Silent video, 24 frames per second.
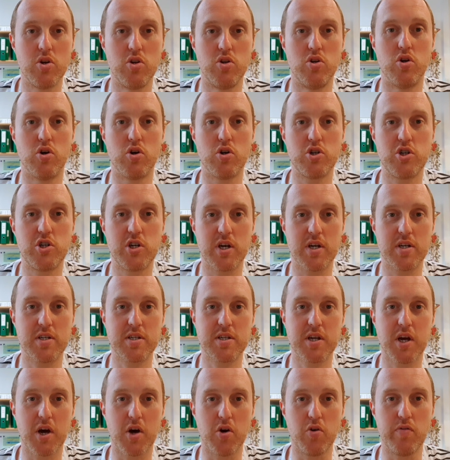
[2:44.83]
not
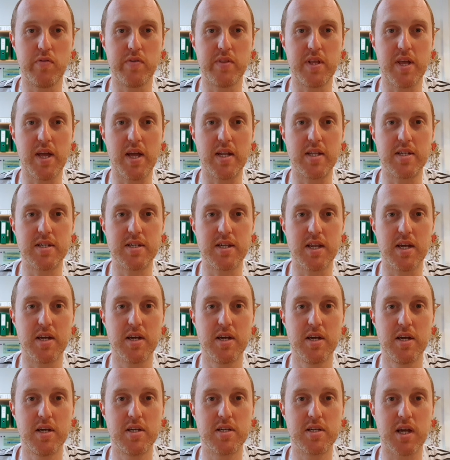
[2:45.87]
just over the internet.
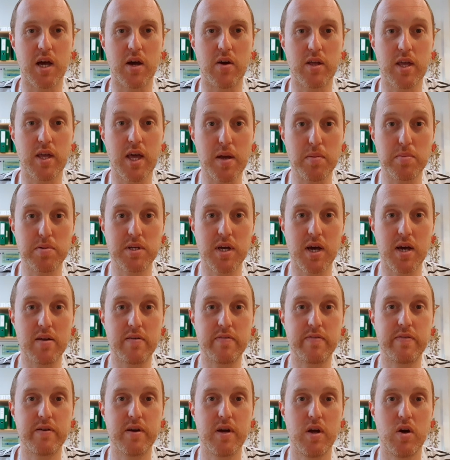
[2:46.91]
So keep
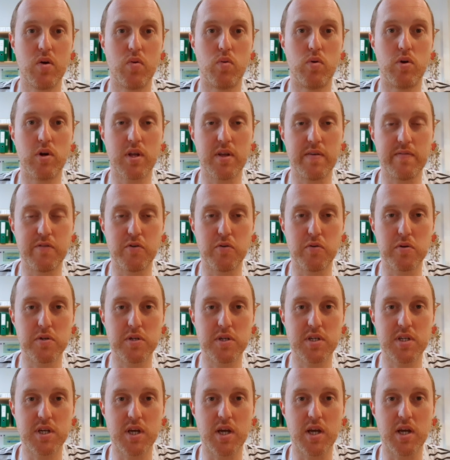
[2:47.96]
safe, we're looking forward to
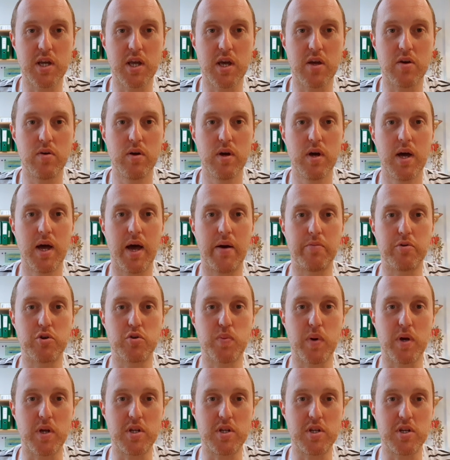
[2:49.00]
seeing you, and we'll
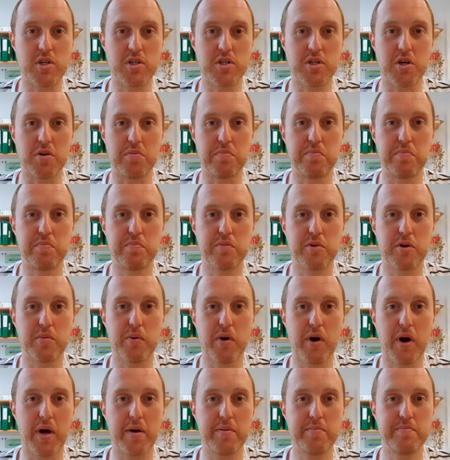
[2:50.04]
speak to you soon.
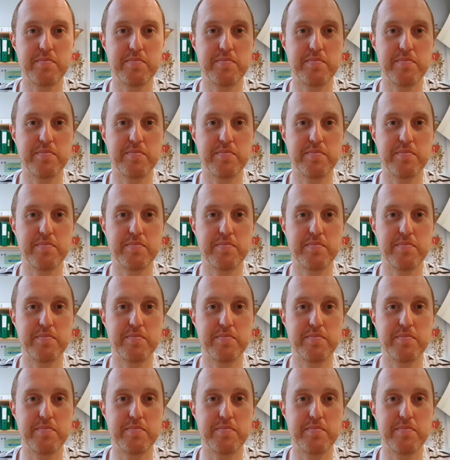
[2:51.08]
Goodbye.